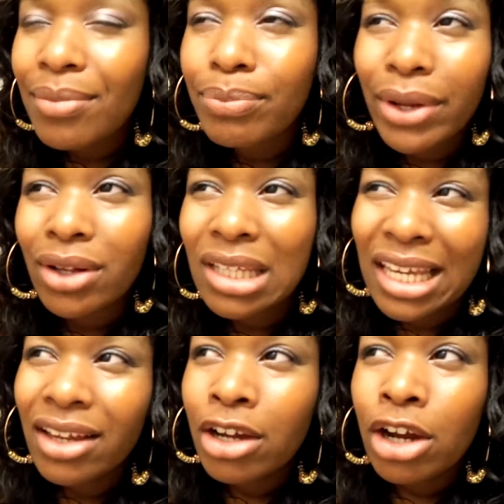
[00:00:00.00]

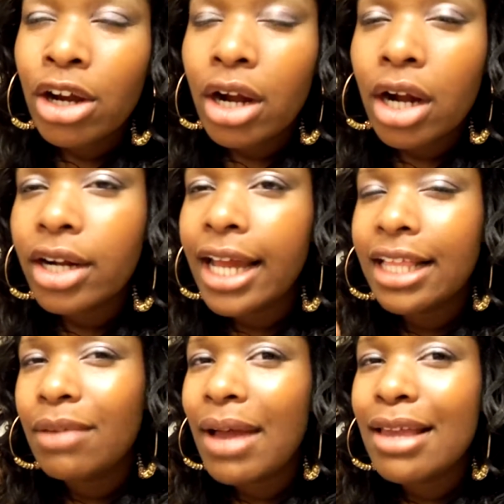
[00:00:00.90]
barely heard
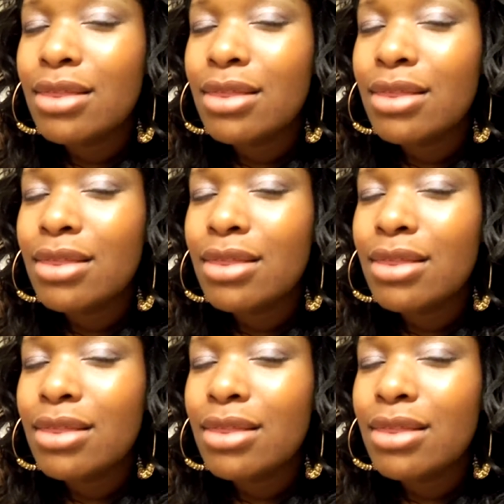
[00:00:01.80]
anybody